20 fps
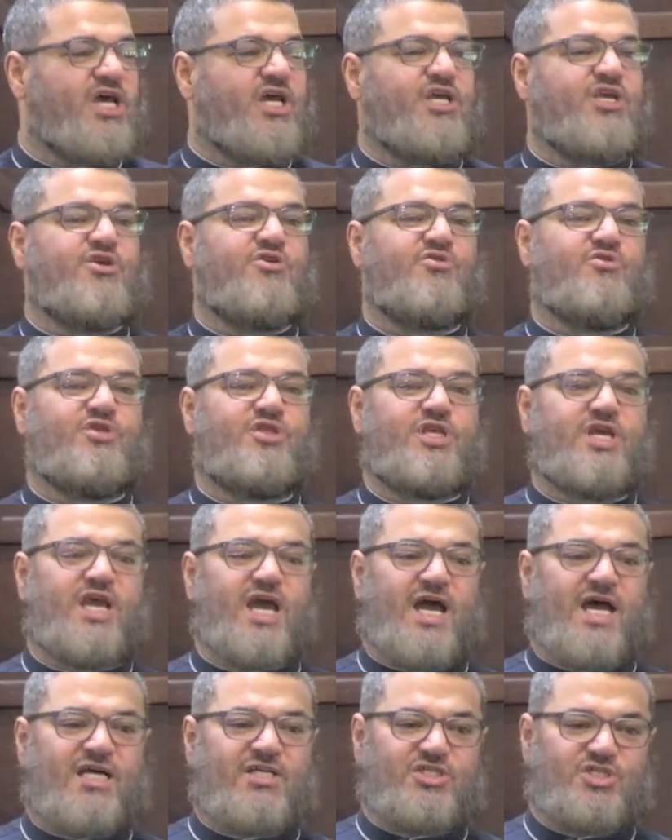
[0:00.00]
They
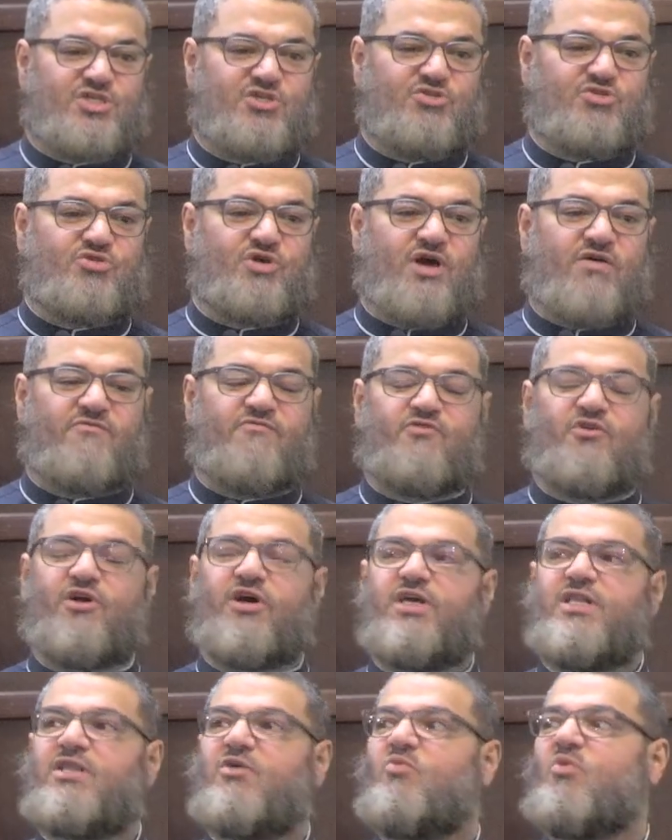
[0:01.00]
ask you to
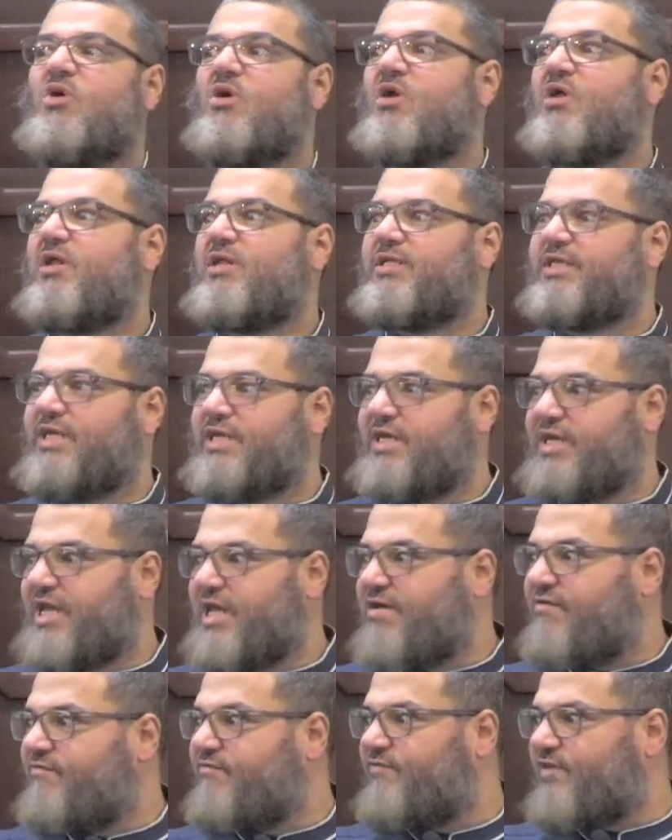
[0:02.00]
avoid the world and
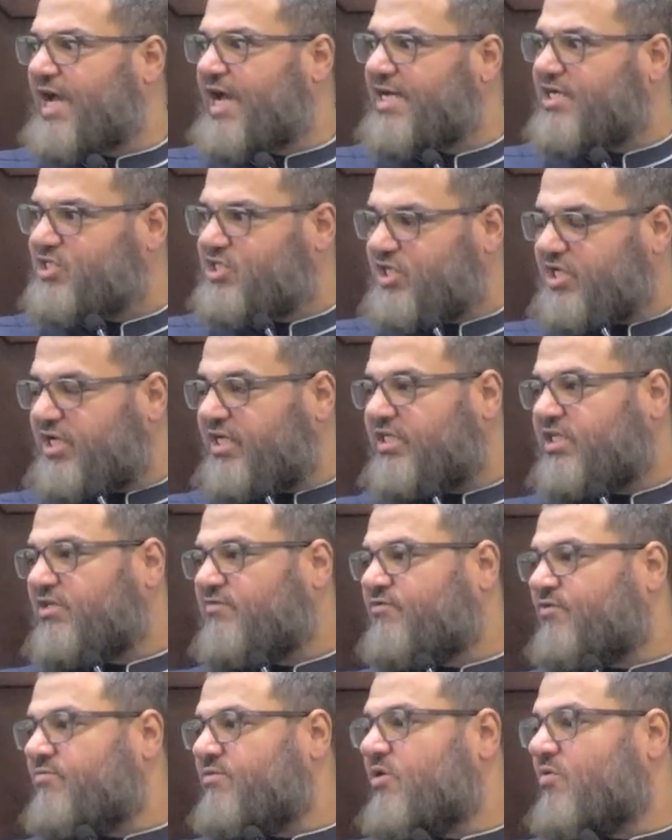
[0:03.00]
live isolated
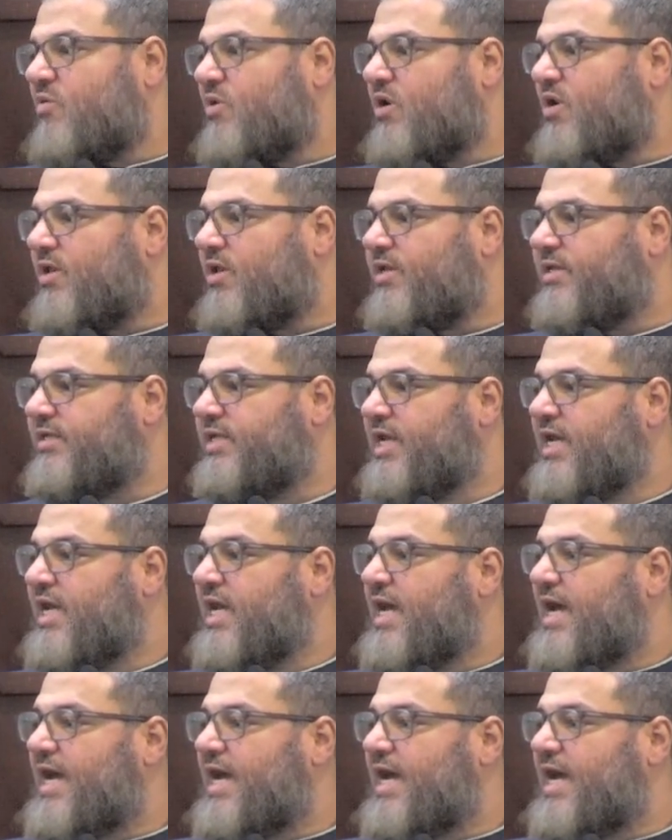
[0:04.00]
from the world